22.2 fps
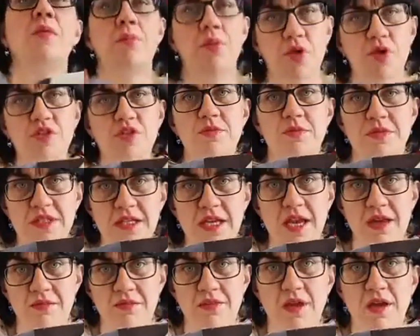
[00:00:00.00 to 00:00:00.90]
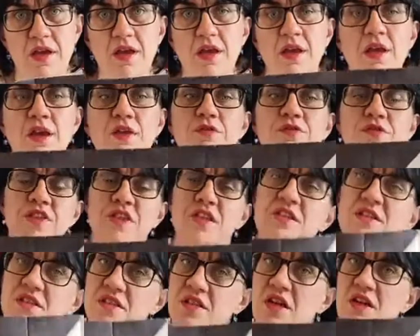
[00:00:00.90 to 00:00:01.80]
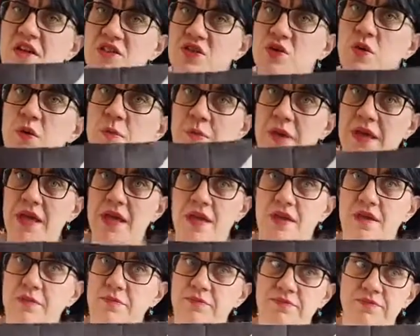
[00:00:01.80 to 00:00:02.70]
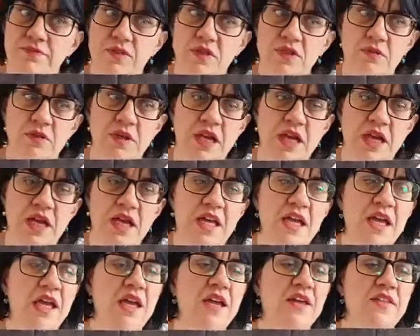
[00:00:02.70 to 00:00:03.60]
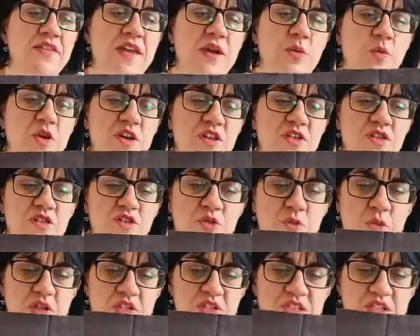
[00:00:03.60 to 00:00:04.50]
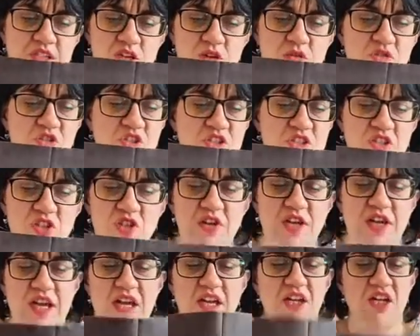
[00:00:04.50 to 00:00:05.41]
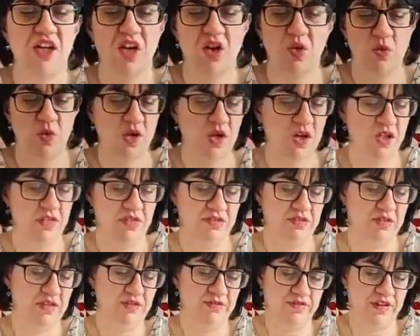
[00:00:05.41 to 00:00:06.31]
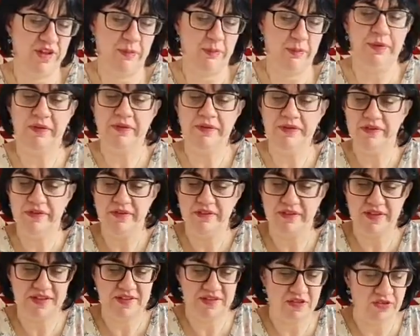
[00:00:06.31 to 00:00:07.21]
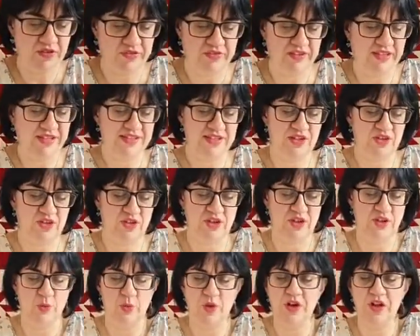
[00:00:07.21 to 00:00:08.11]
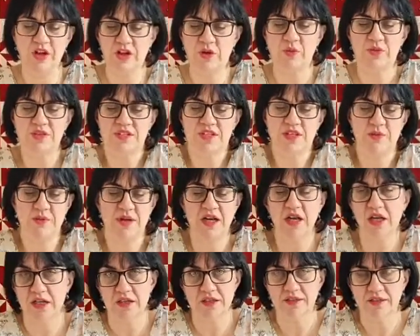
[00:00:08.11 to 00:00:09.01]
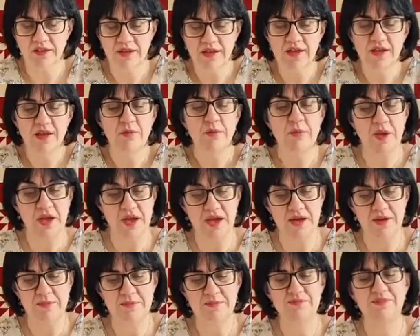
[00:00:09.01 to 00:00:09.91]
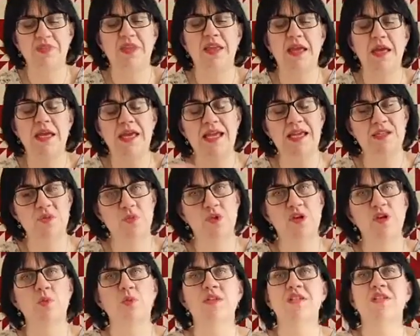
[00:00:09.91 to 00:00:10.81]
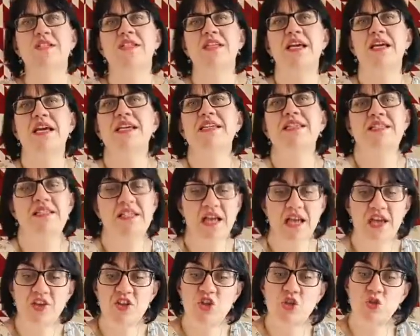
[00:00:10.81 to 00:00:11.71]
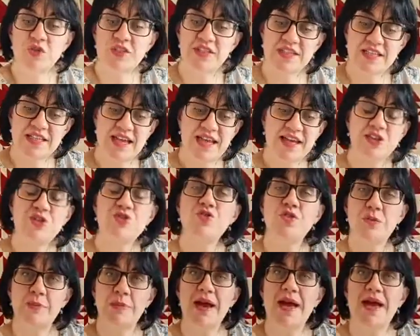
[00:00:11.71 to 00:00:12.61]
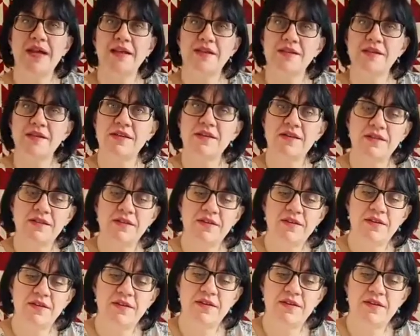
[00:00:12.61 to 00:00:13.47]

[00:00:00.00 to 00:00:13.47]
and put them together for the star to appear okay they're one of those ones that you just look at and you go what the flip that's not that's not going to work what's going on but it's one of the ones that it's your secondary pattern